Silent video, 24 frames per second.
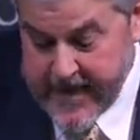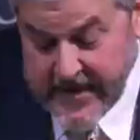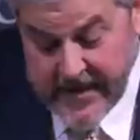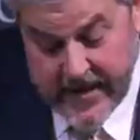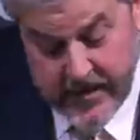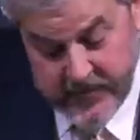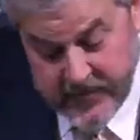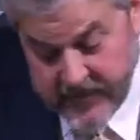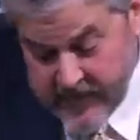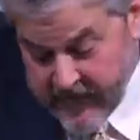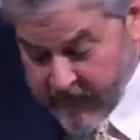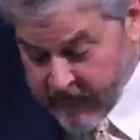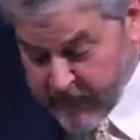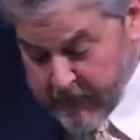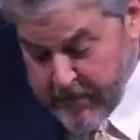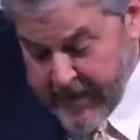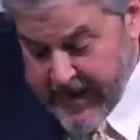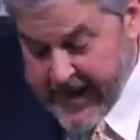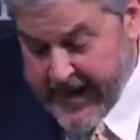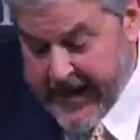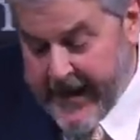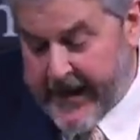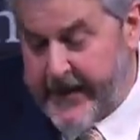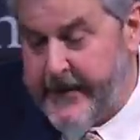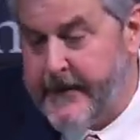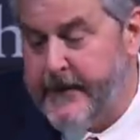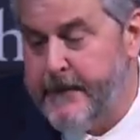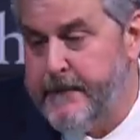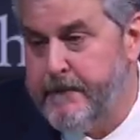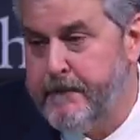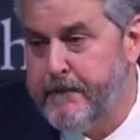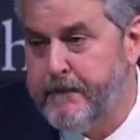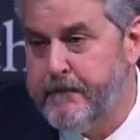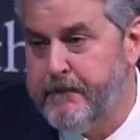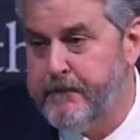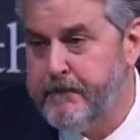I left self behind.
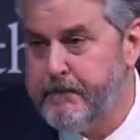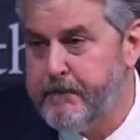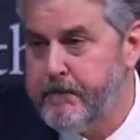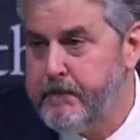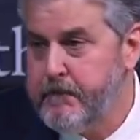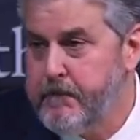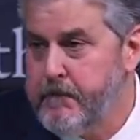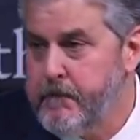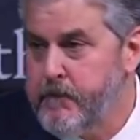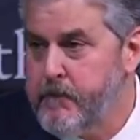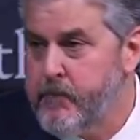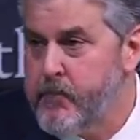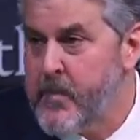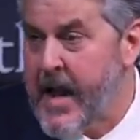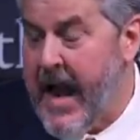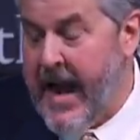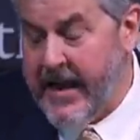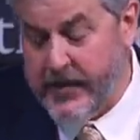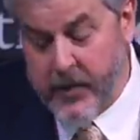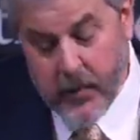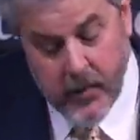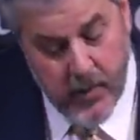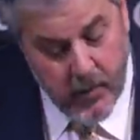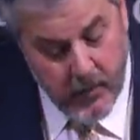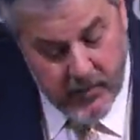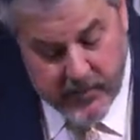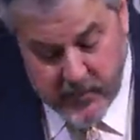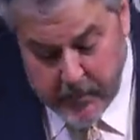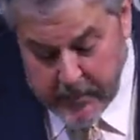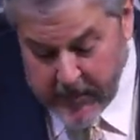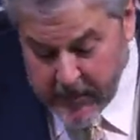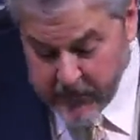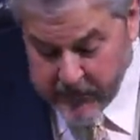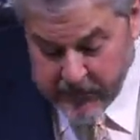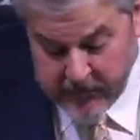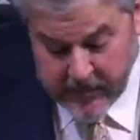I knew I was
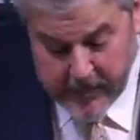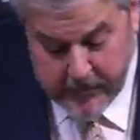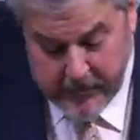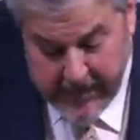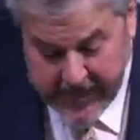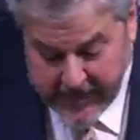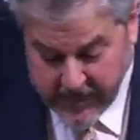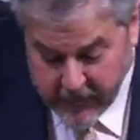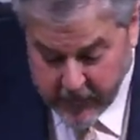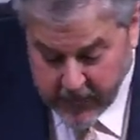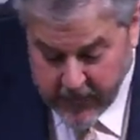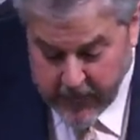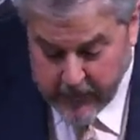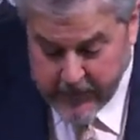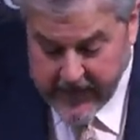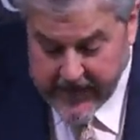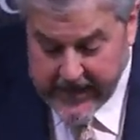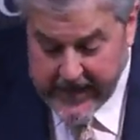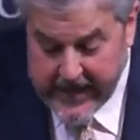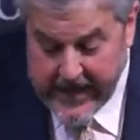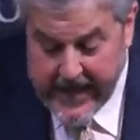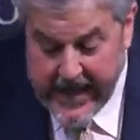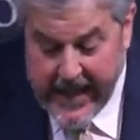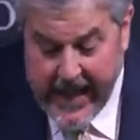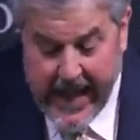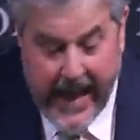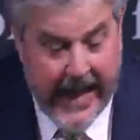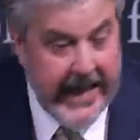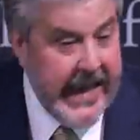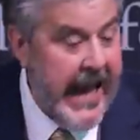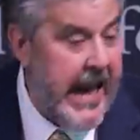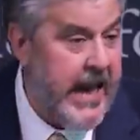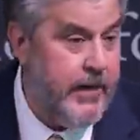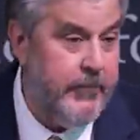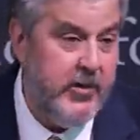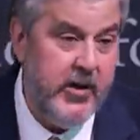spiritually bankrupt.
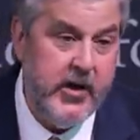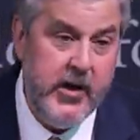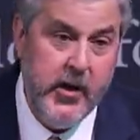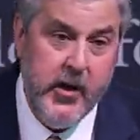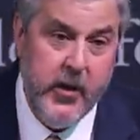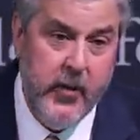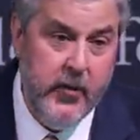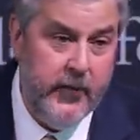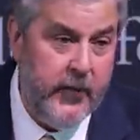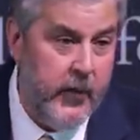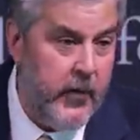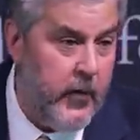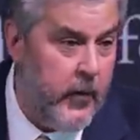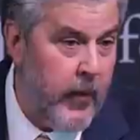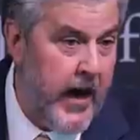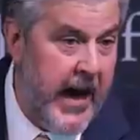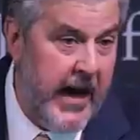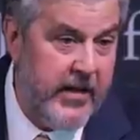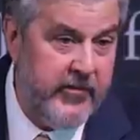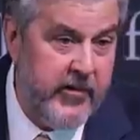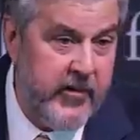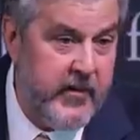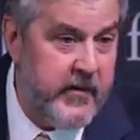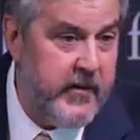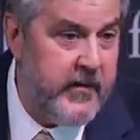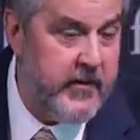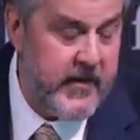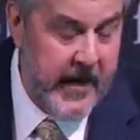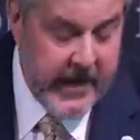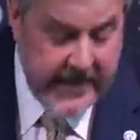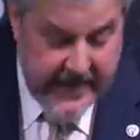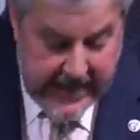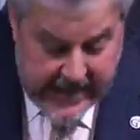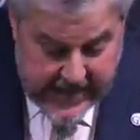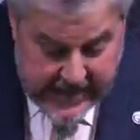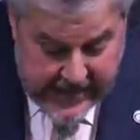I came to you for the
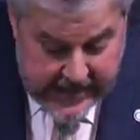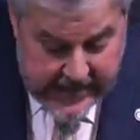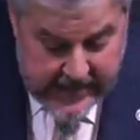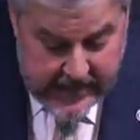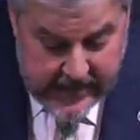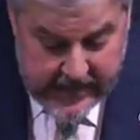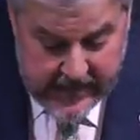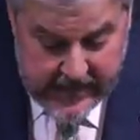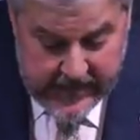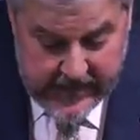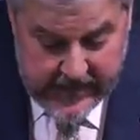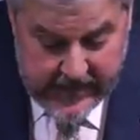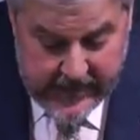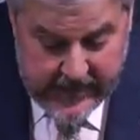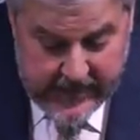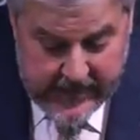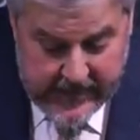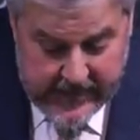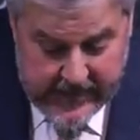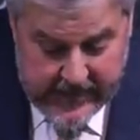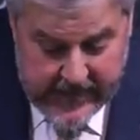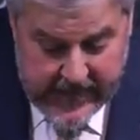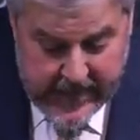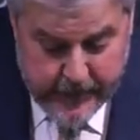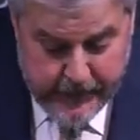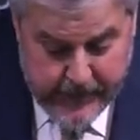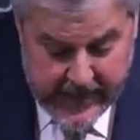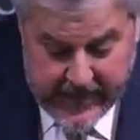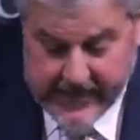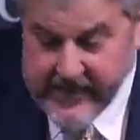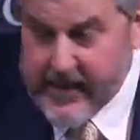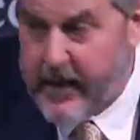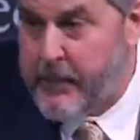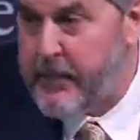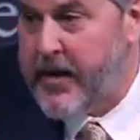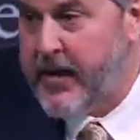righteousness I needed. I
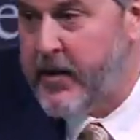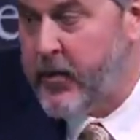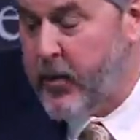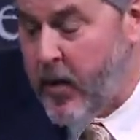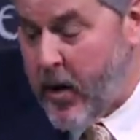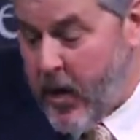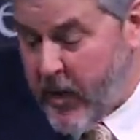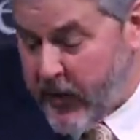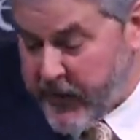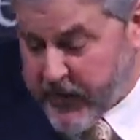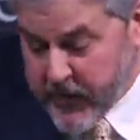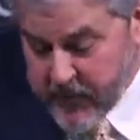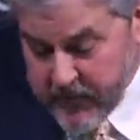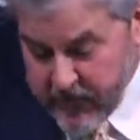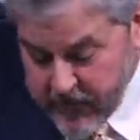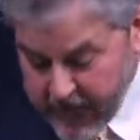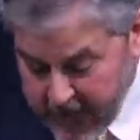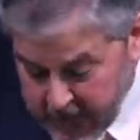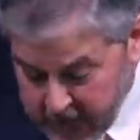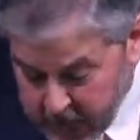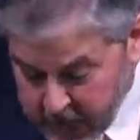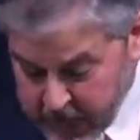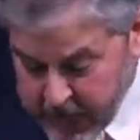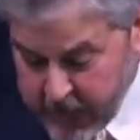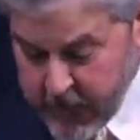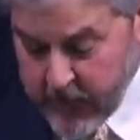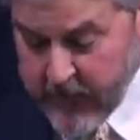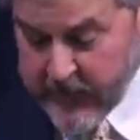picked up my cross and followed